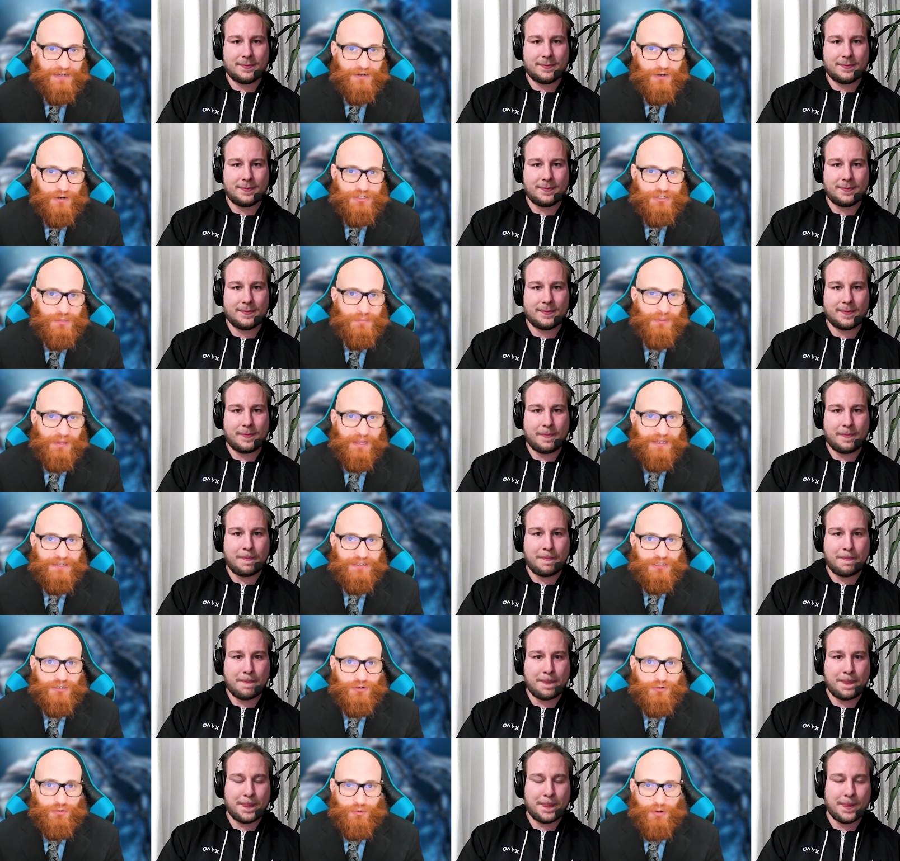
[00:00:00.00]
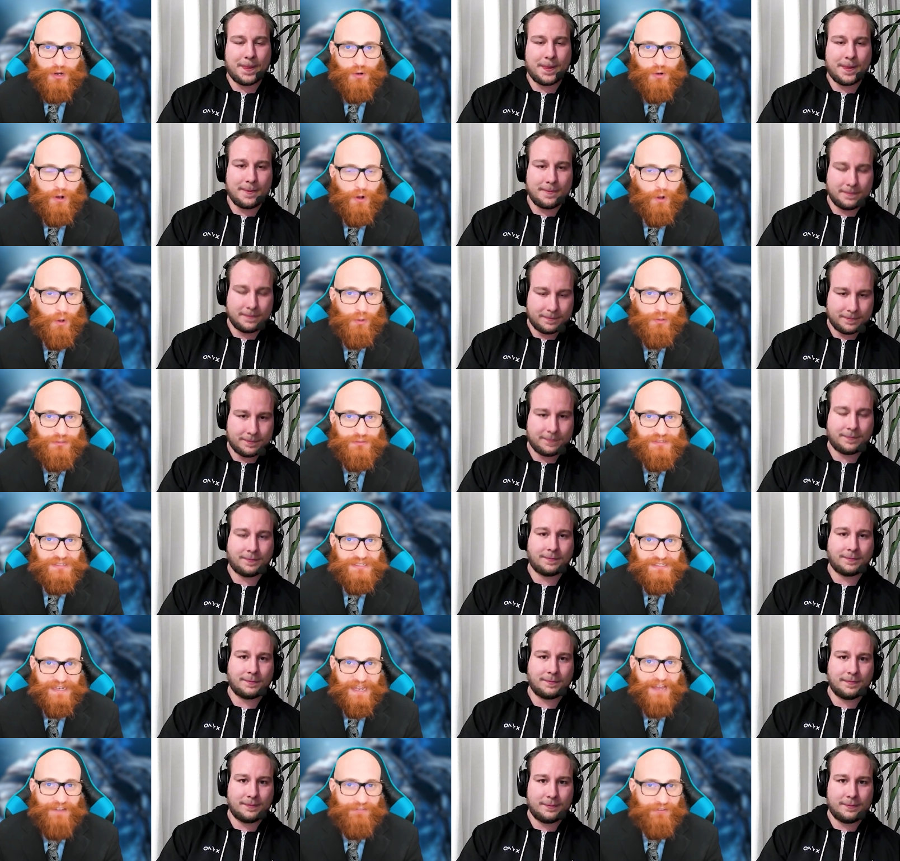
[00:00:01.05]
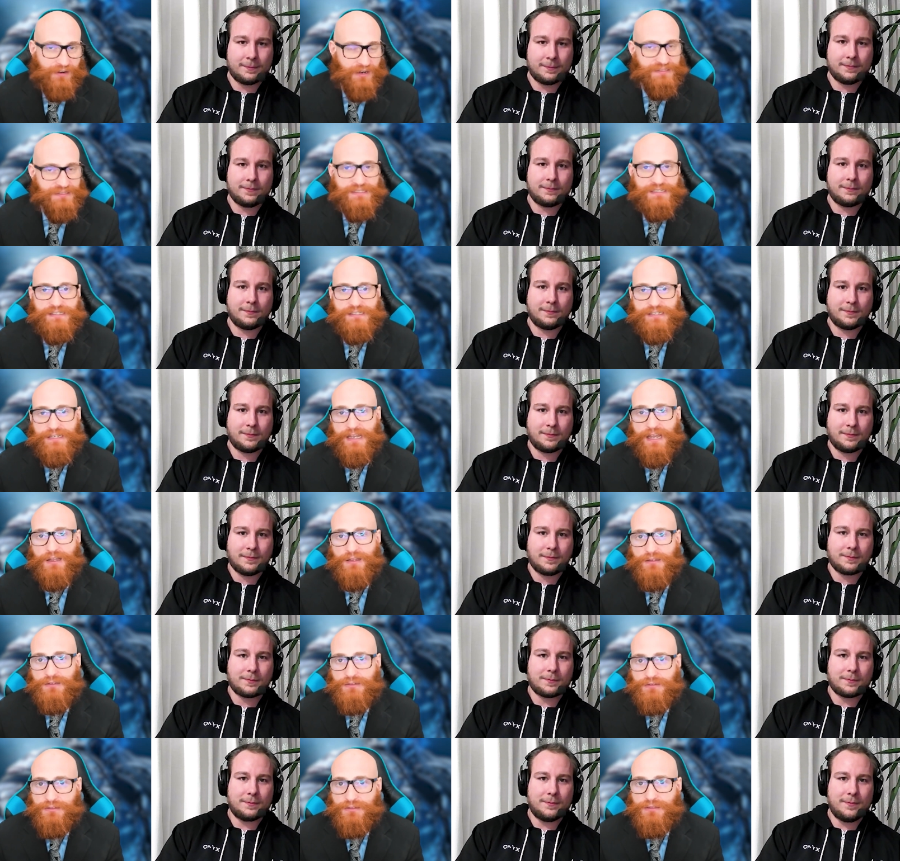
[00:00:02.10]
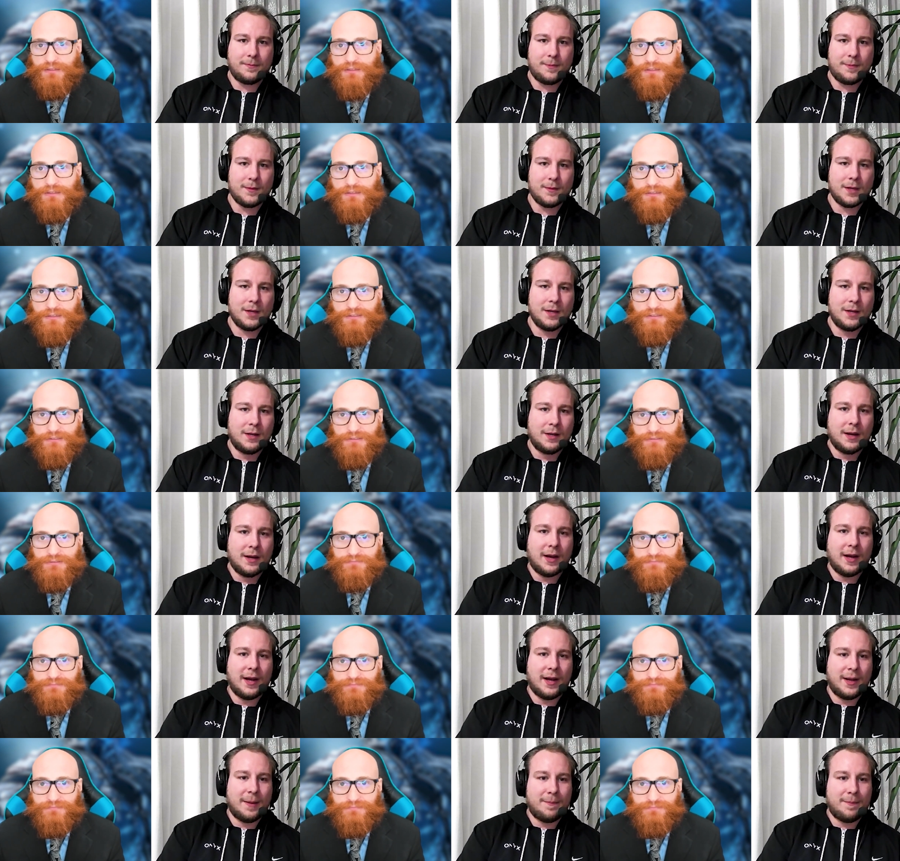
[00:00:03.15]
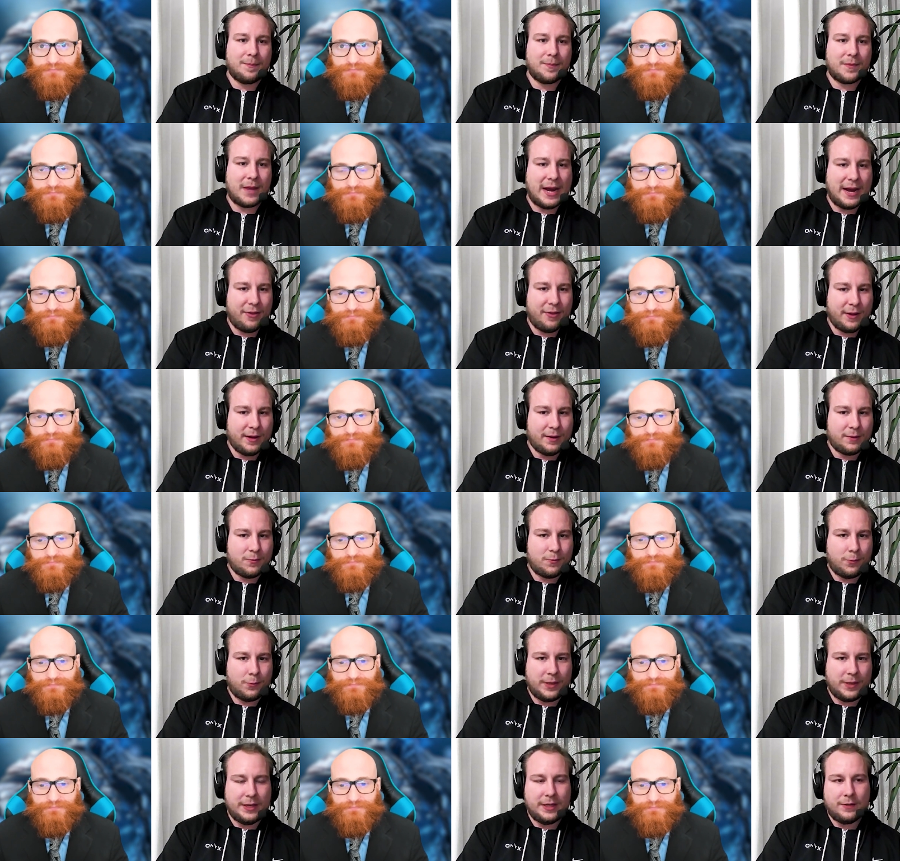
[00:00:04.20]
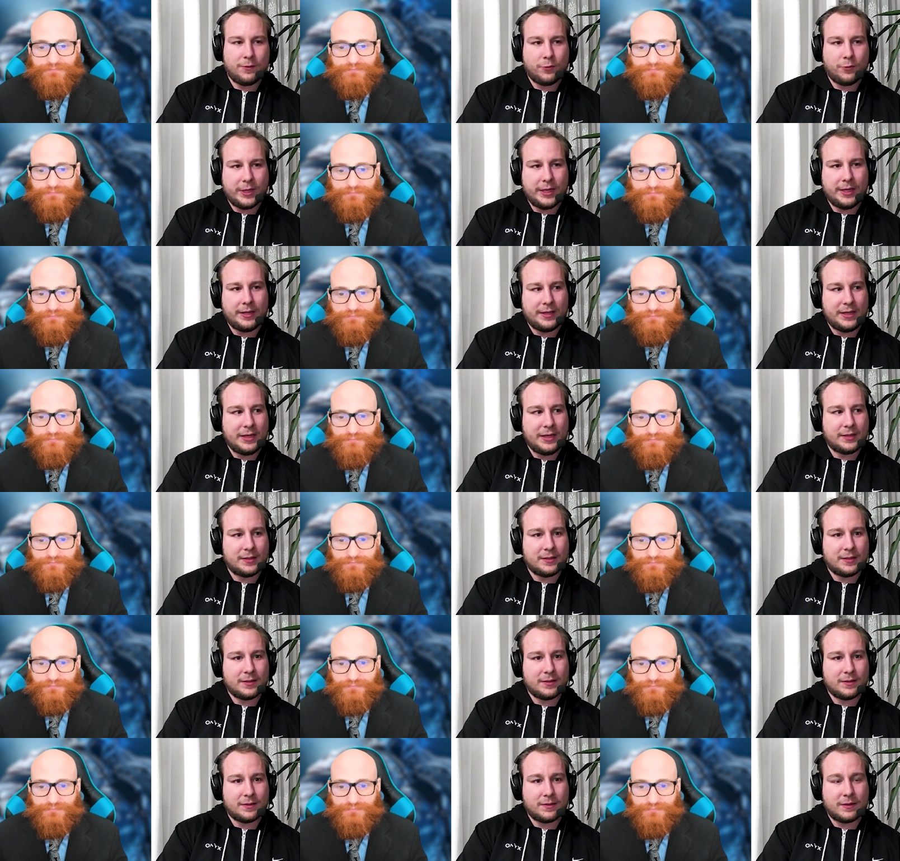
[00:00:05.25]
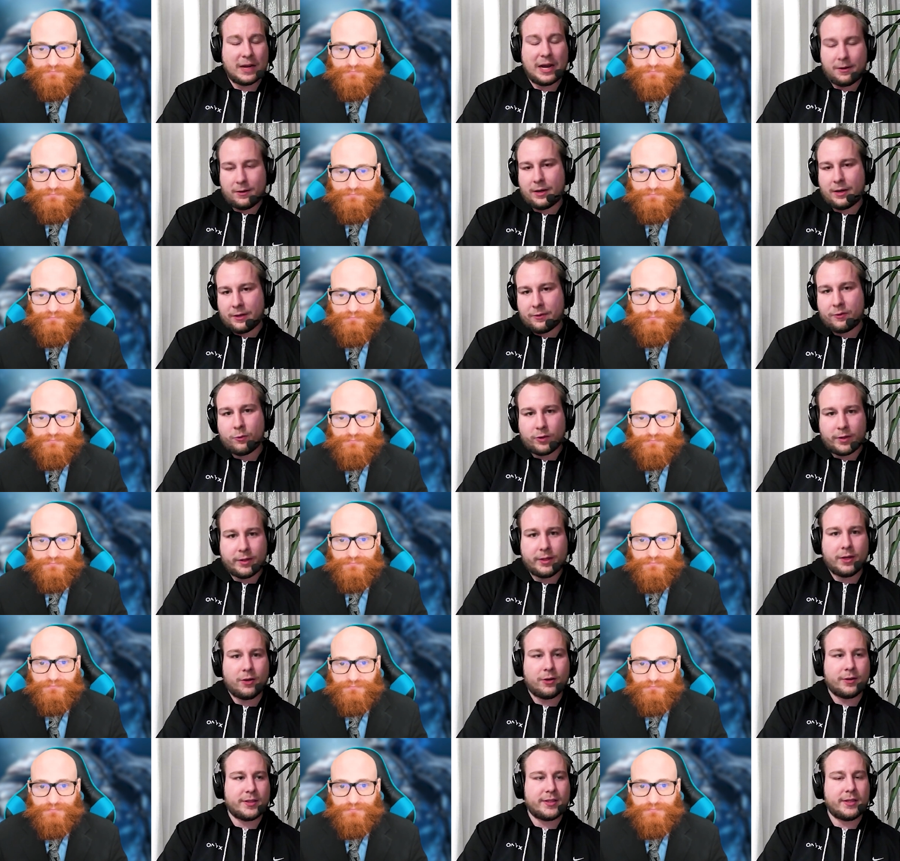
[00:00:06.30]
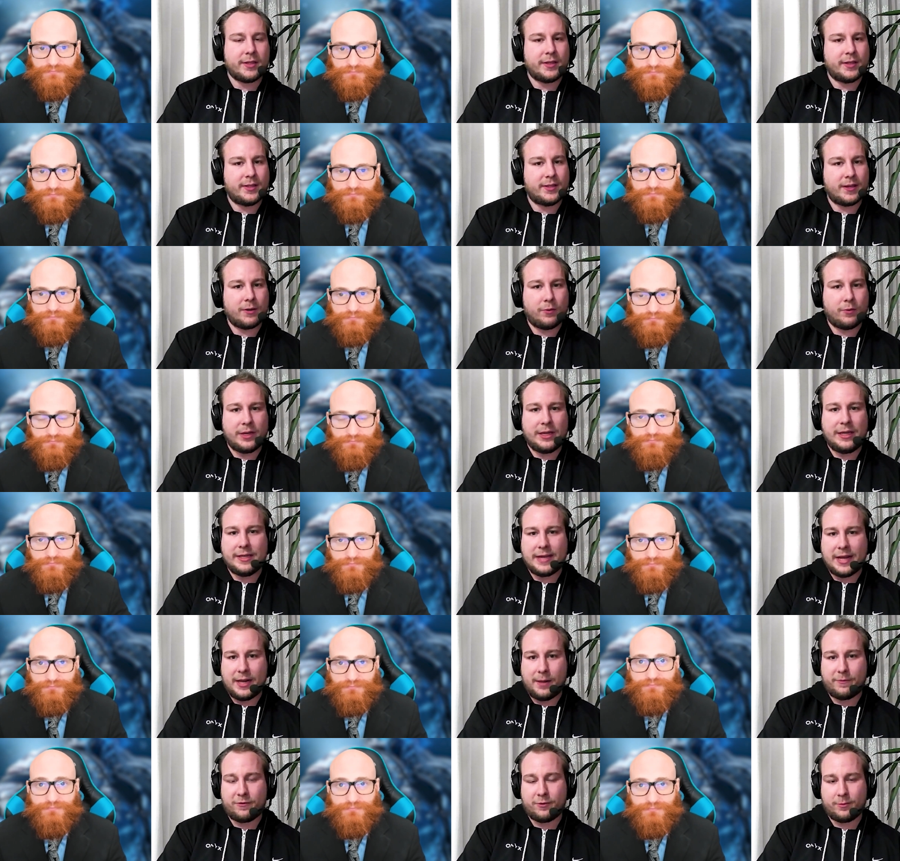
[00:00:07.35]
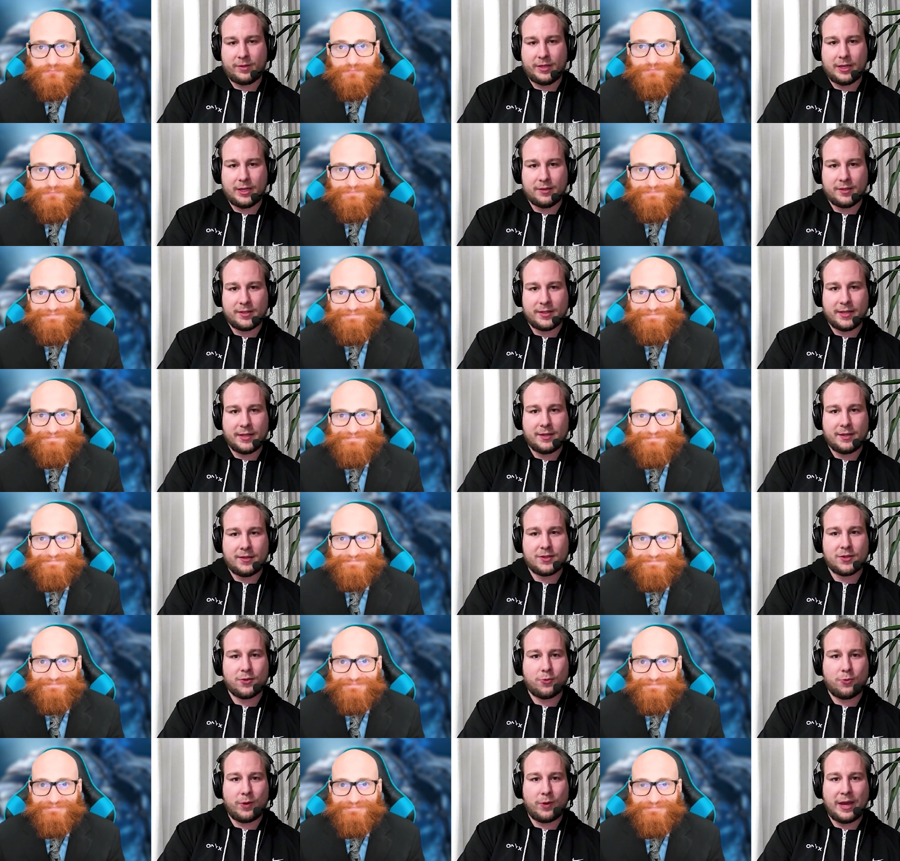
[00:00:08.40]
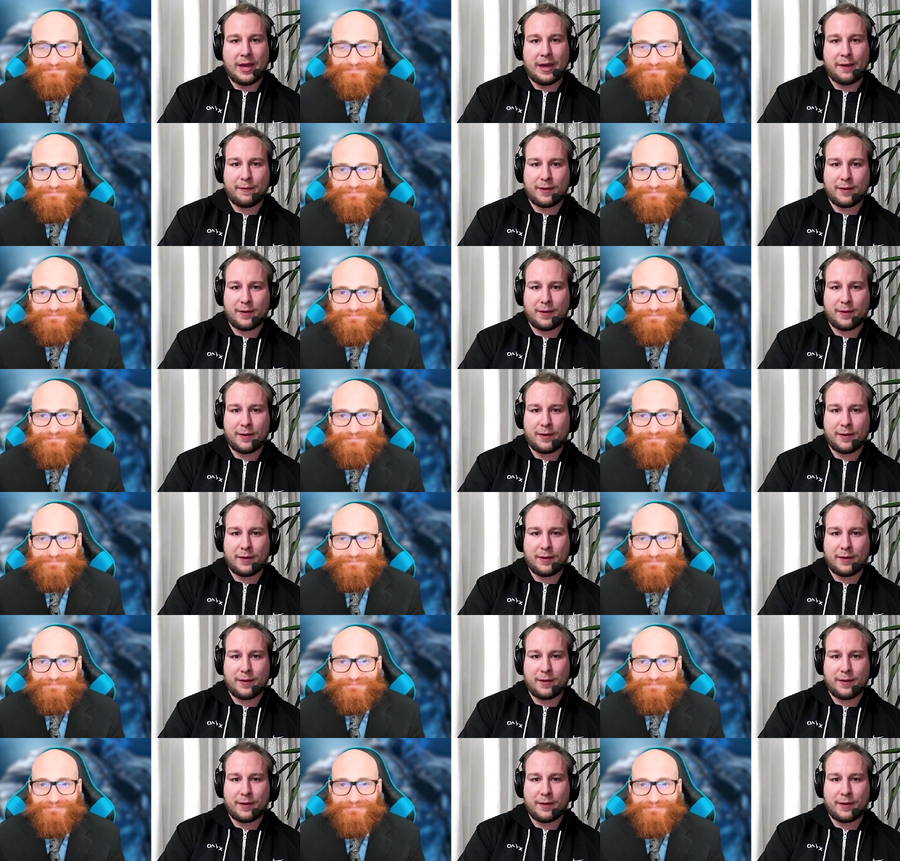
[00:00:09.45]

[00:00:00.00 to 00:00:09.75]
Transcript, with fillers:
Speaker 1: or do you plan to grow a whole new staff around C C L?
Speaker 2: Um, I think we really need... I really honestly need to say we need help from the outside. So we have a